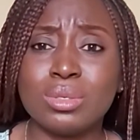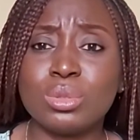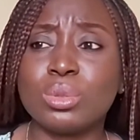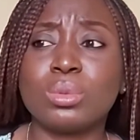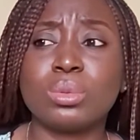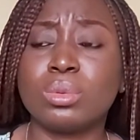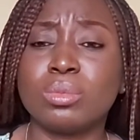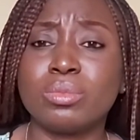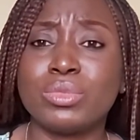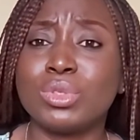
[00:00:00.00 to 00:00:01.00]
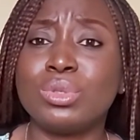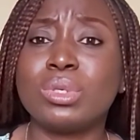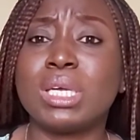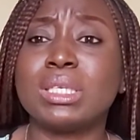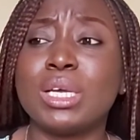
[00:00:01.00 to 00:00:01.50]
So you
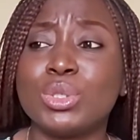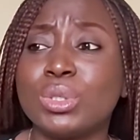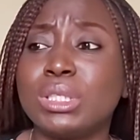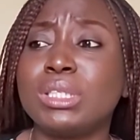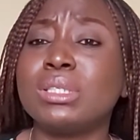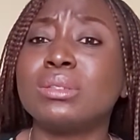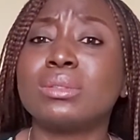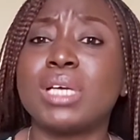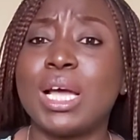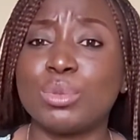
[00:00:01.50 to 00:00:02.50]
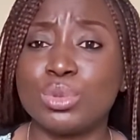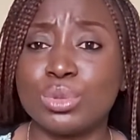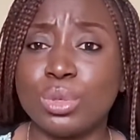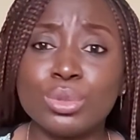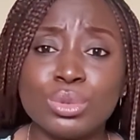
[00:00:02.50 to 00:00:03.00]
can actually
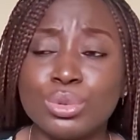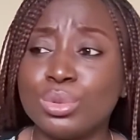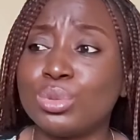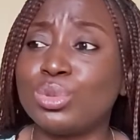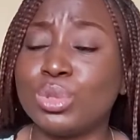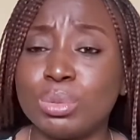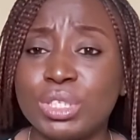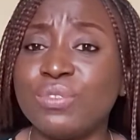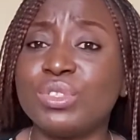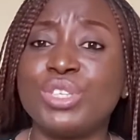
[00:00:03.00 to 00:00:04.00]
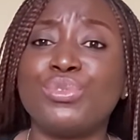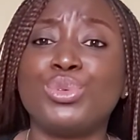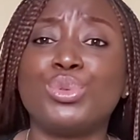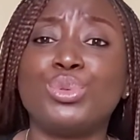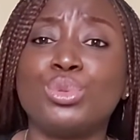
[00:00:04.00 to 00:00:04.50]
outsource those jobs, even if
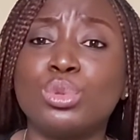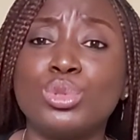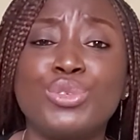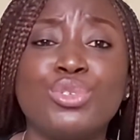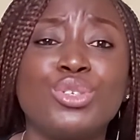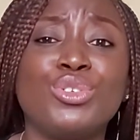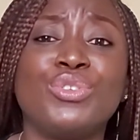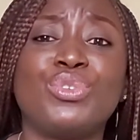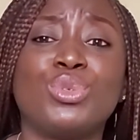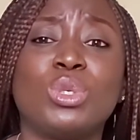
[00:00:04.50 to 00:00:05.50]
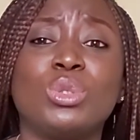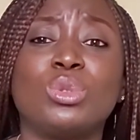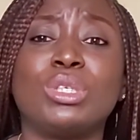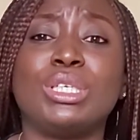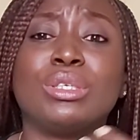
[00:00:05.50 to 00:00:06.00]
you don't know, if you are
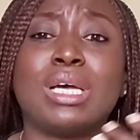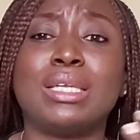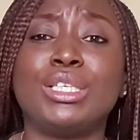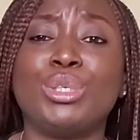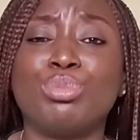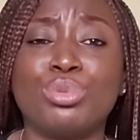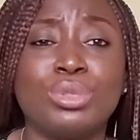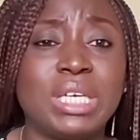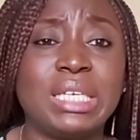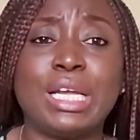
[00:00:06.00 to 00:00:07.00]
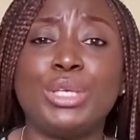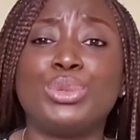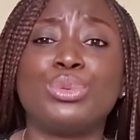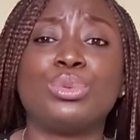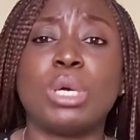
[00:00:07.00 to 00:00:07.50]
not an ebook writer, you
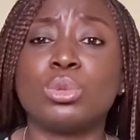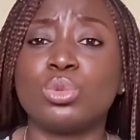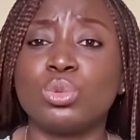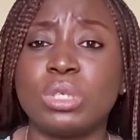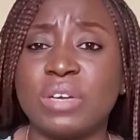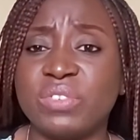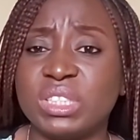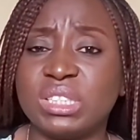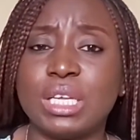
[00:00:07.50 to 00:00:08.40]
don't know how to do graphic